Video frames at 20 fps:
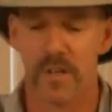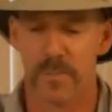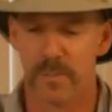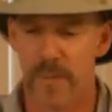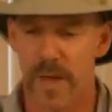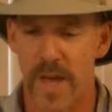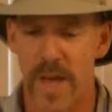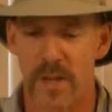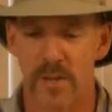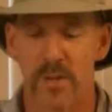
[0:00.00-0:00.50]

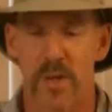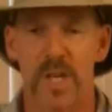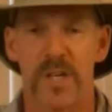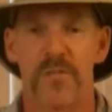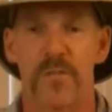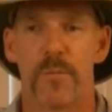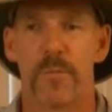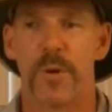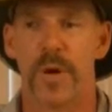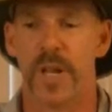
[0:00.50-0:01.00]

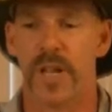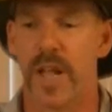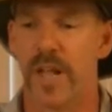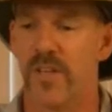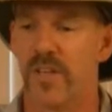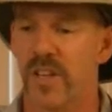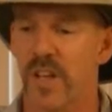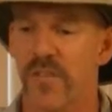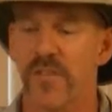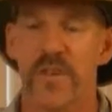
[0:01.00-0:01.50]
even bring
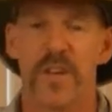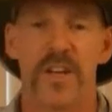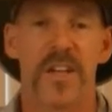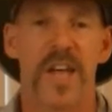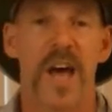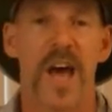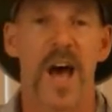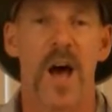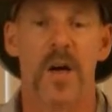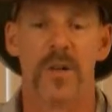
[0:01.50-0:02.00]
that stuff into
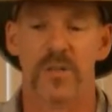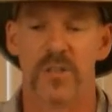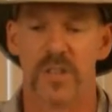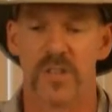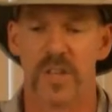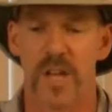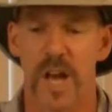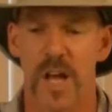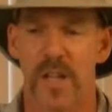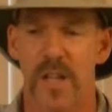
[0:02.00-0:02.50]
the house.
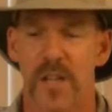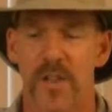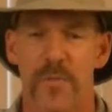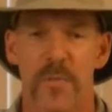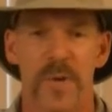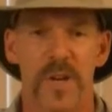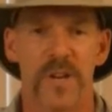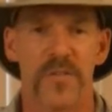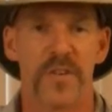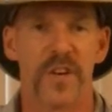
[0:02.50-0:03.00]
It's got like
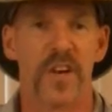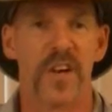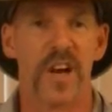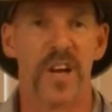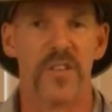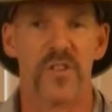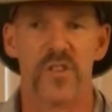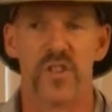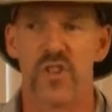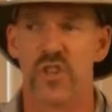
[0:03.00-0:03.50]
3 different
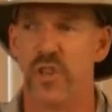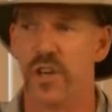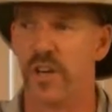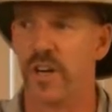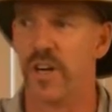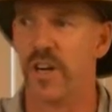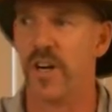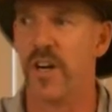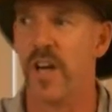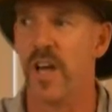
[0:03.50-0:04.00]
kinds of
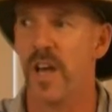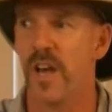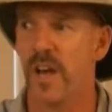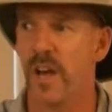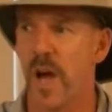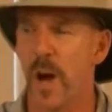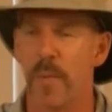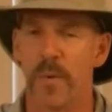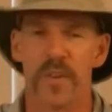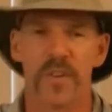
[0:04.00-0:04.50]
sugar,
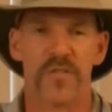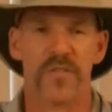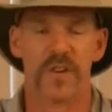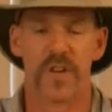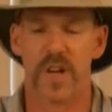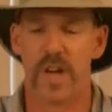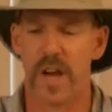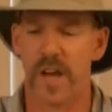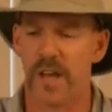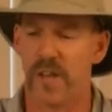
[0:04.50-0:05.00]
a couple
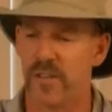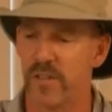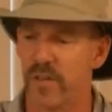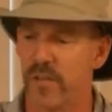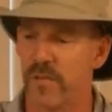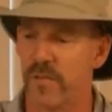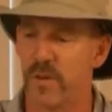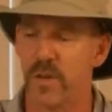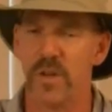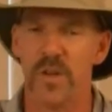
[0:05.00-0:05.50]
different kinds of
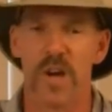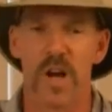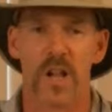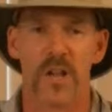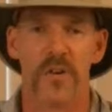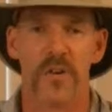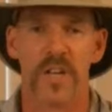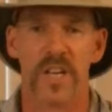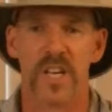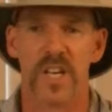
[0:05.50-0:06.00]
food
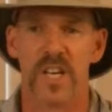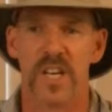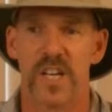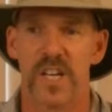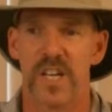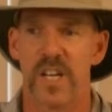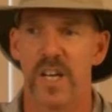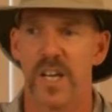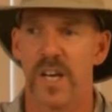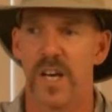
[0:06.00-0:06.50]
coloring in
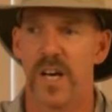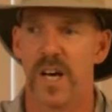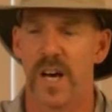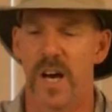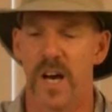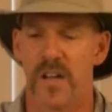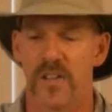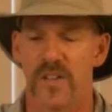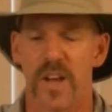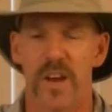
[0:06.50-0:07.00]
it.
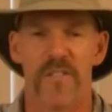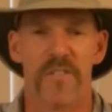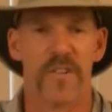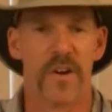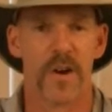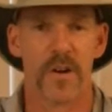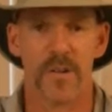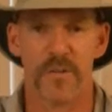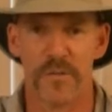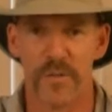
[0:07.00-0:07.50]
It's got
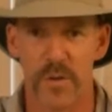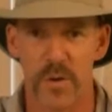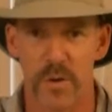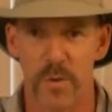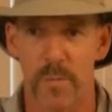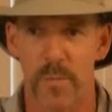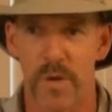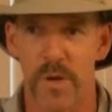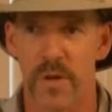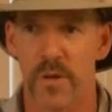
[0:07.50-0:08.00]
very few
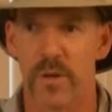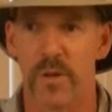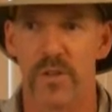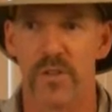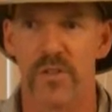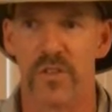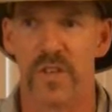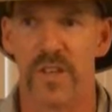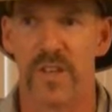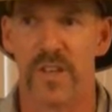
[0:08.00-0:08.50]

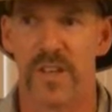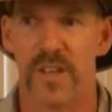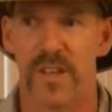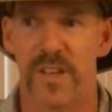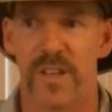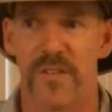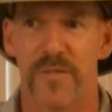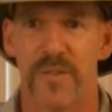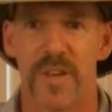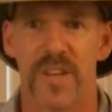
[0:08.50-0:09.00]
minerals,
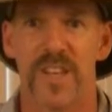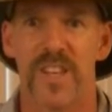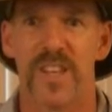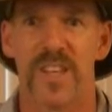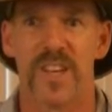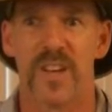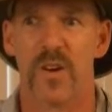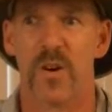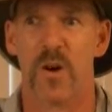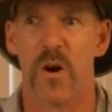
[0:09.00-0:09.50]
if
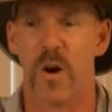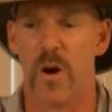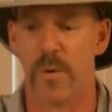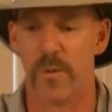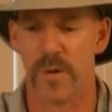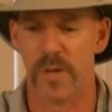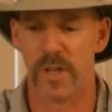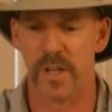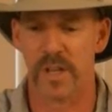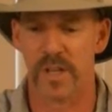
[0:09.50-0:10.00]
anything at all,
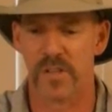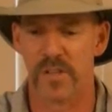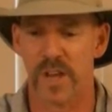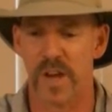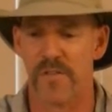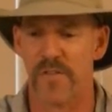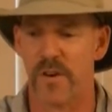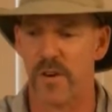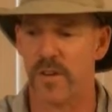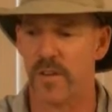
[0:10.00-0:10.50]
really.
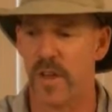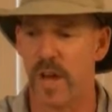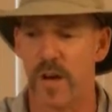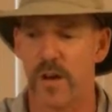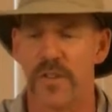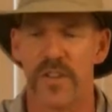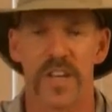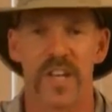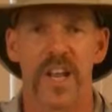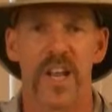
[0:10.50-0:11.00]
I
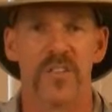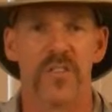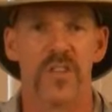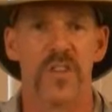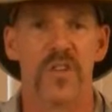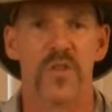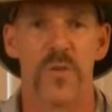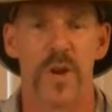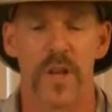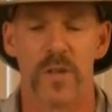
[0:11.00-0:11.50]
don't think it has
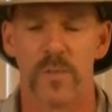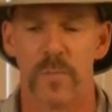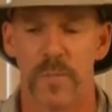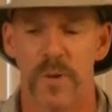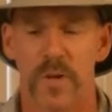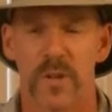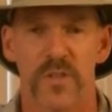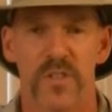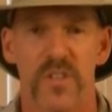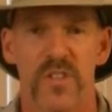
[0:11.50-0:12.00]
any trace
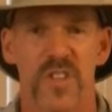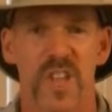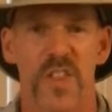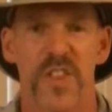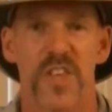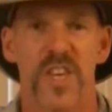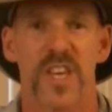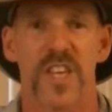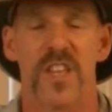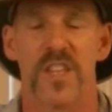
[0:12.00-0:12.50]
minerals. There's
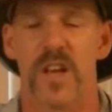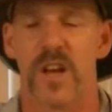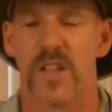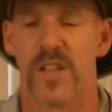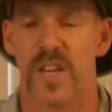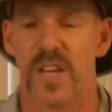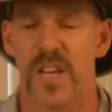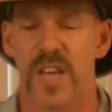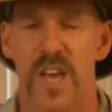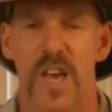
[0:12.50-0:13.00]
nothing in there
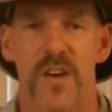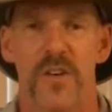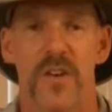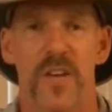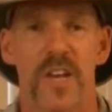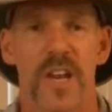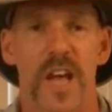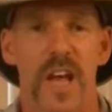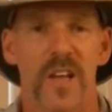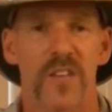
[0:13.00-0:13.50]
that
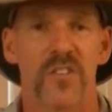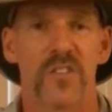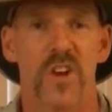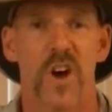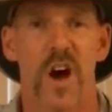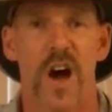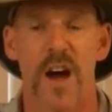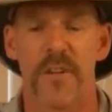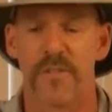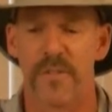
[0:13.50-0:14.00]
Gatorade has to
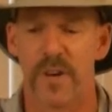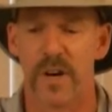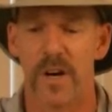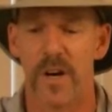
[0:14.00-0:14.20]
offer.